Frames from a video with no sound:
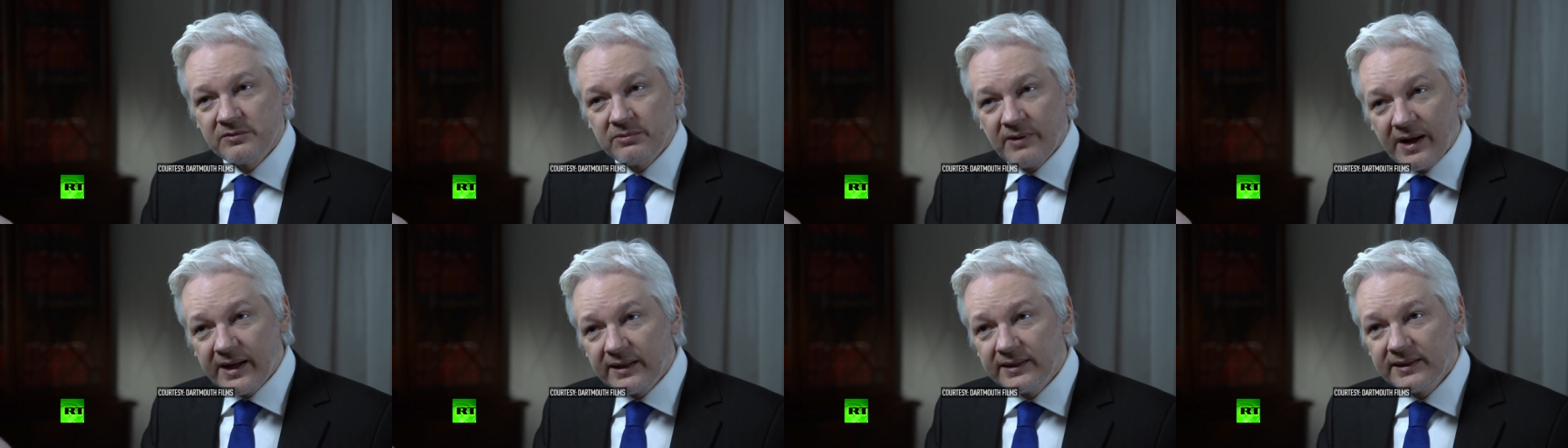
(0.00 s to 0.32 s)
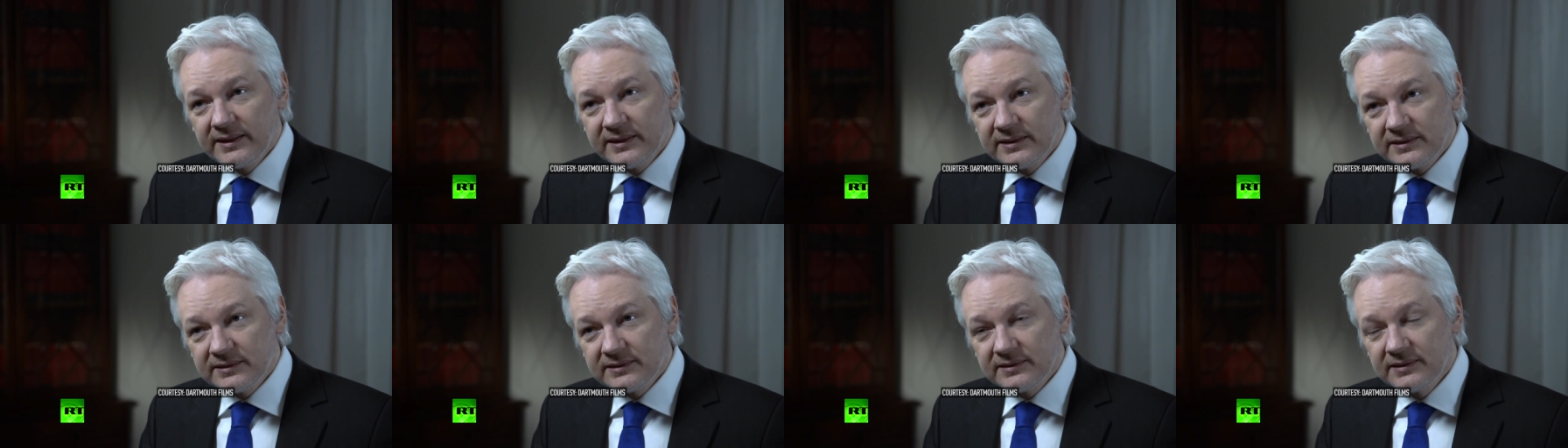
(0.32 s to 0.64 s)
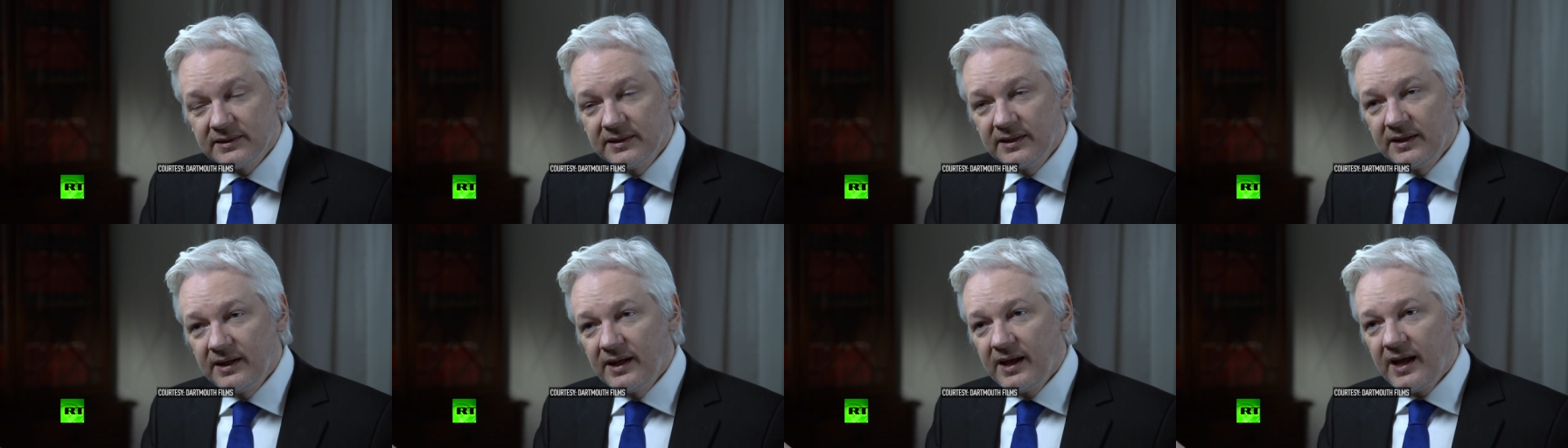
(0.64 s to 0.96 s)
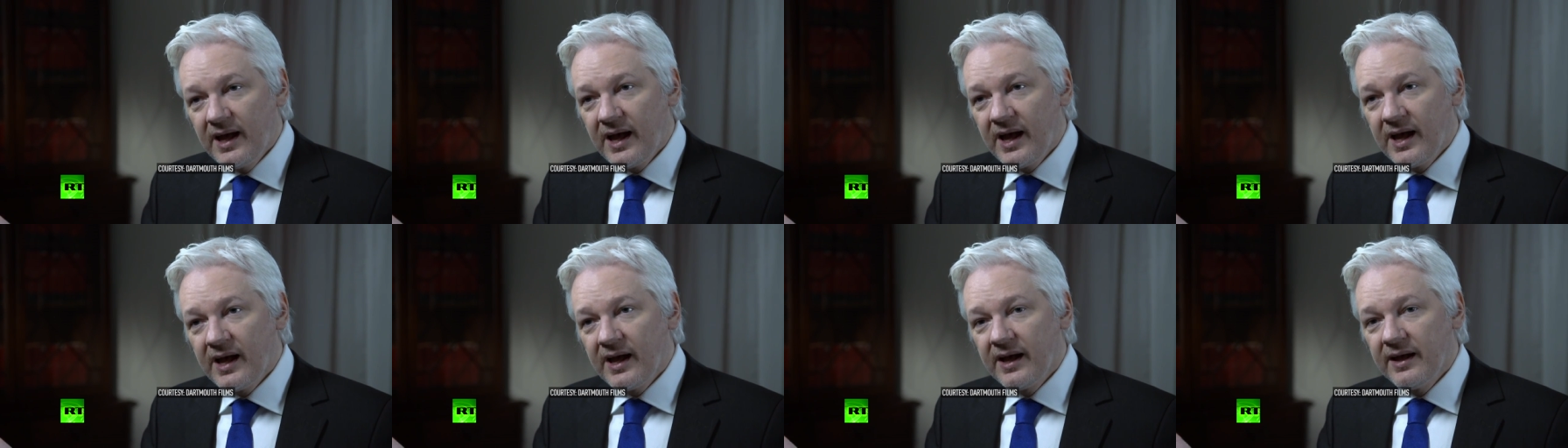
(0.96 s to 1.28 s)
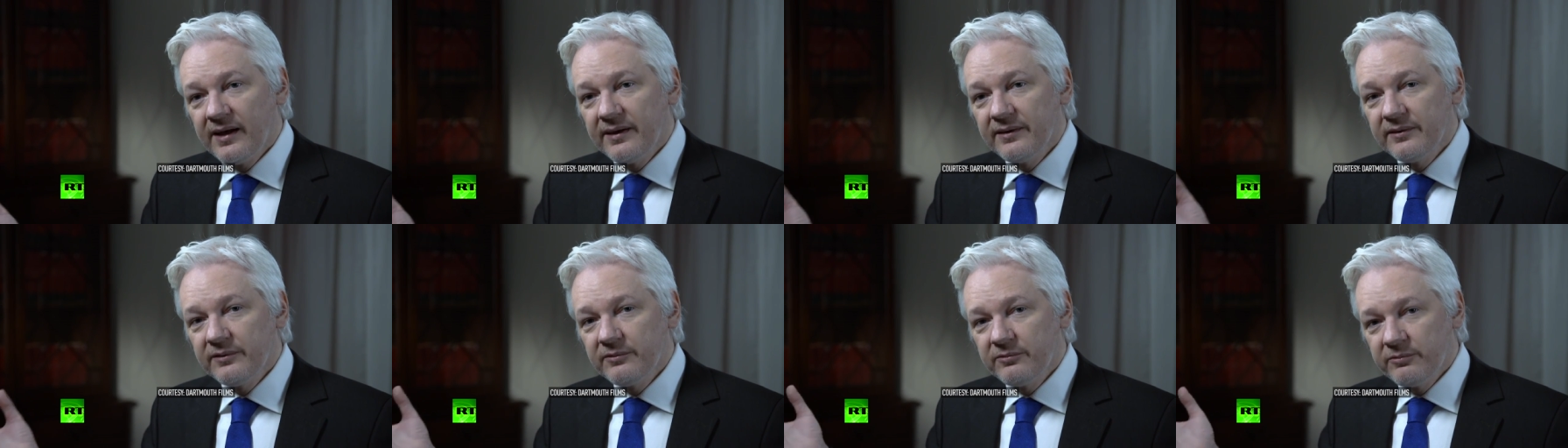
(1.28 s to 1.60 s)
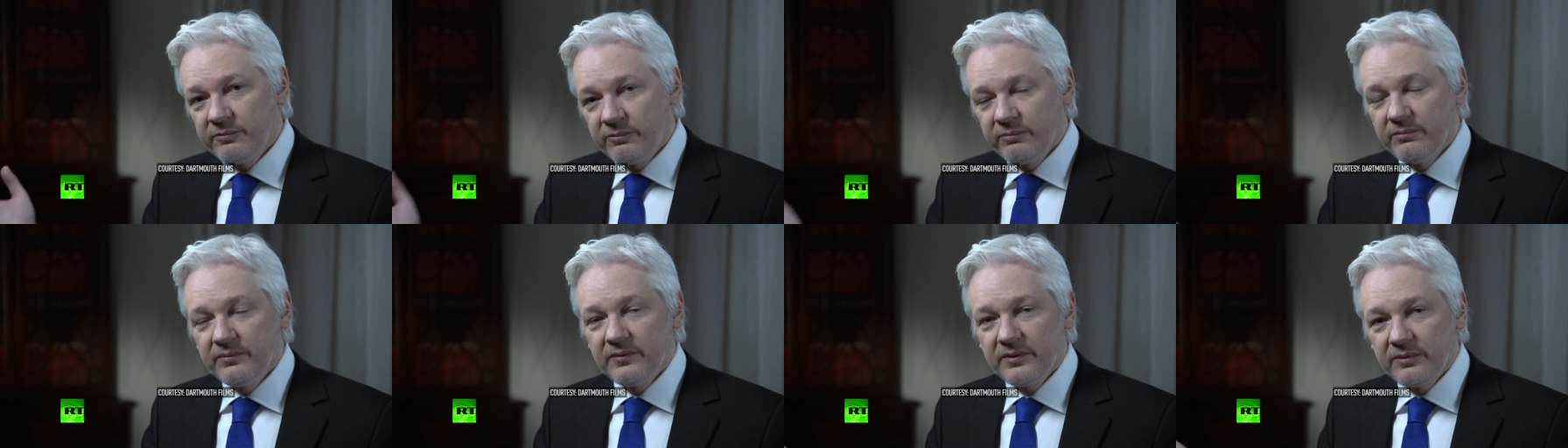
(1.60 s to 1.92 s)
rallies,
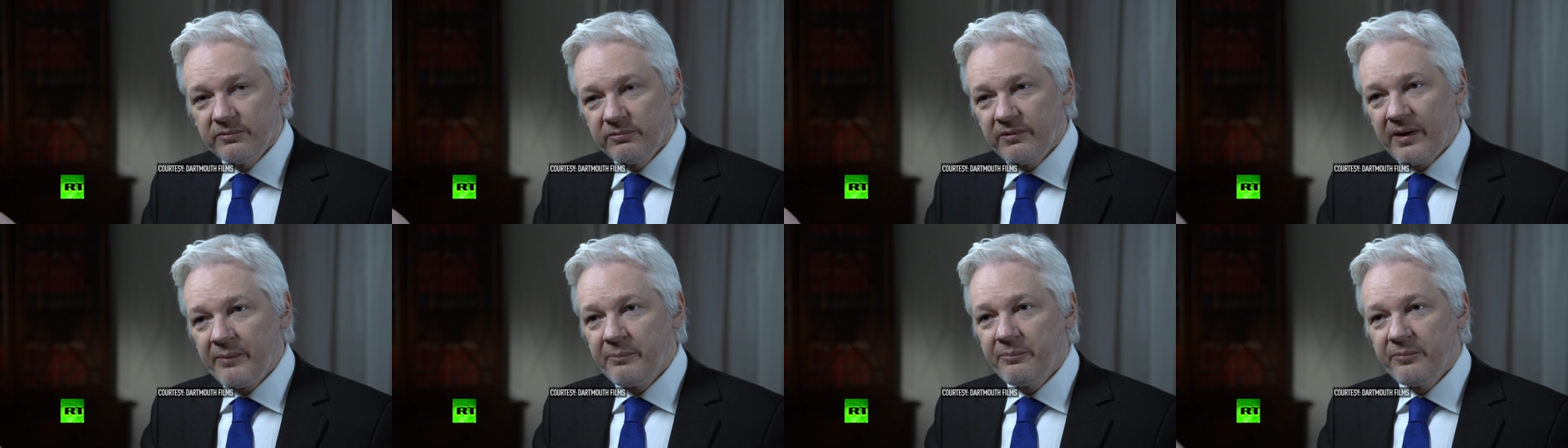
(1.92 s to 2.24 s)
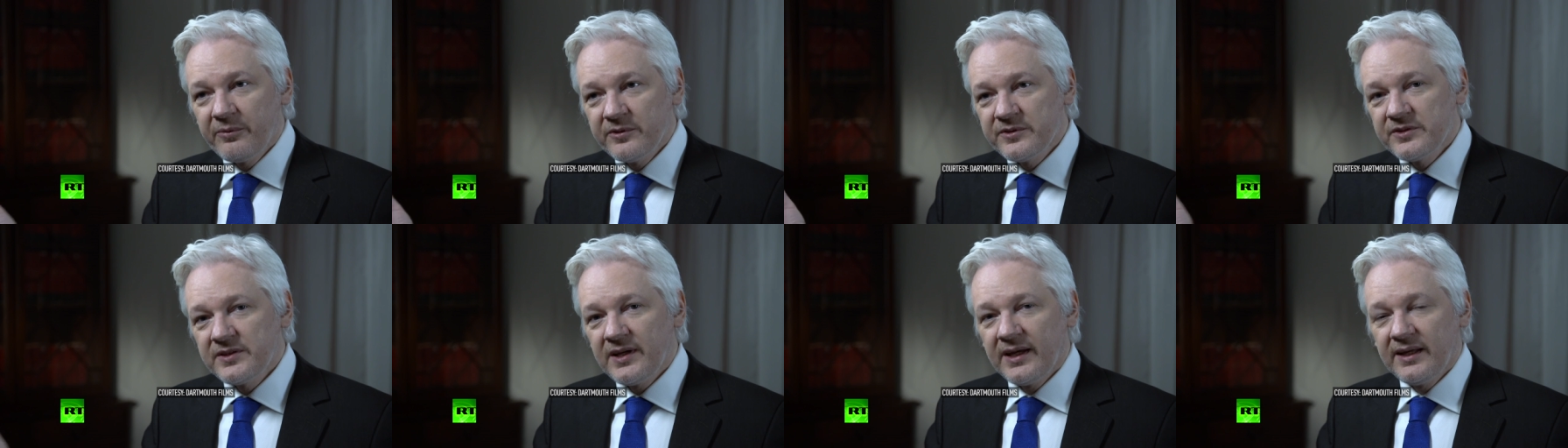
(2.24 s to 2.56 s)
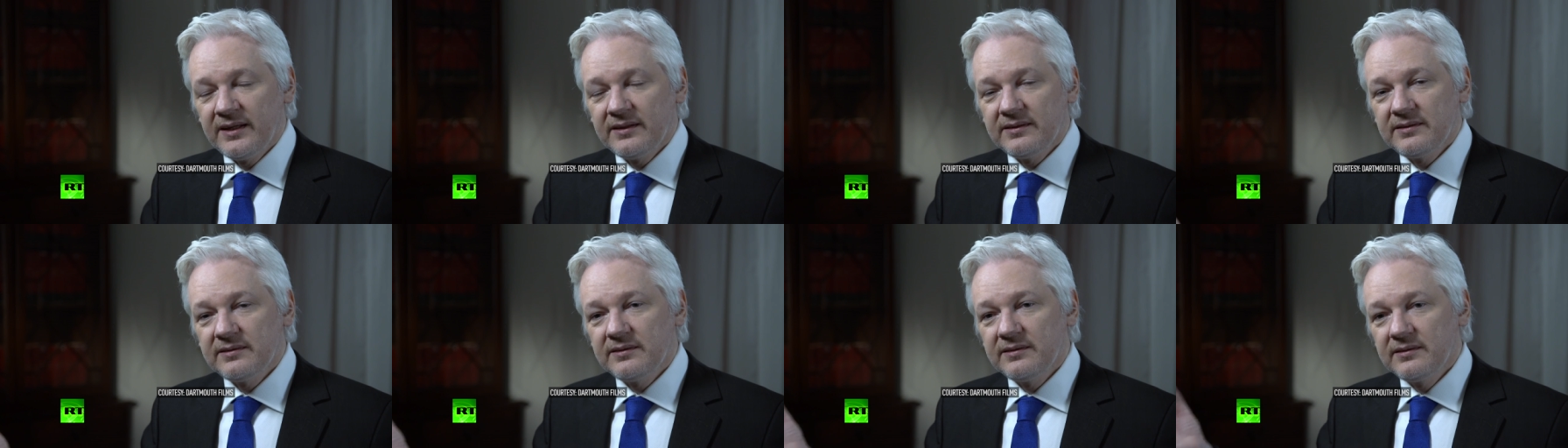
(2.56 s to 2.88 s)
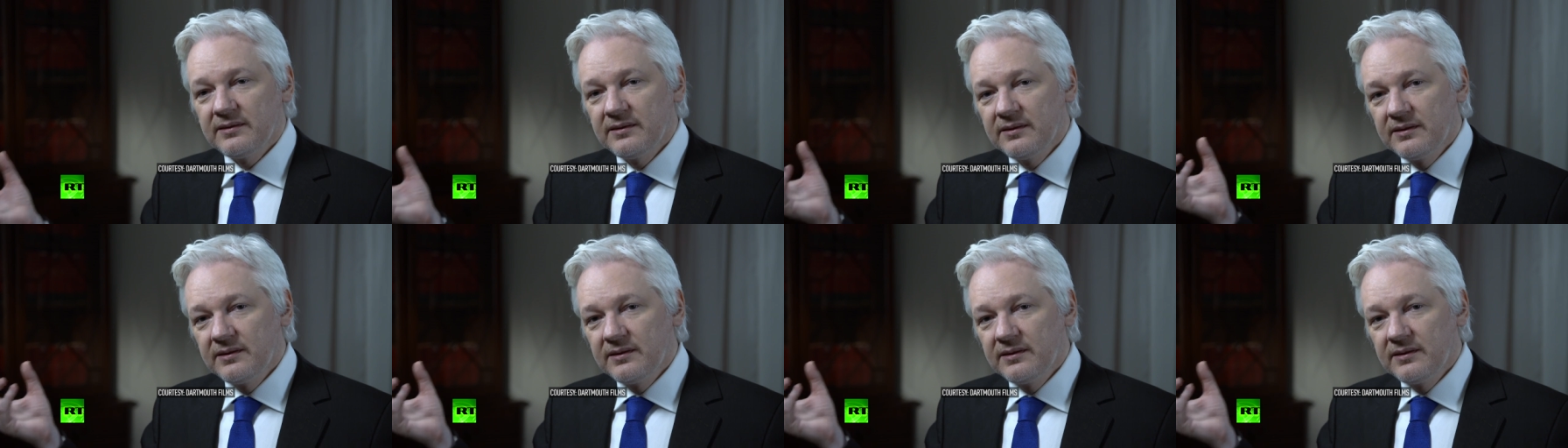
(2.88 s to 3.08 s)
represents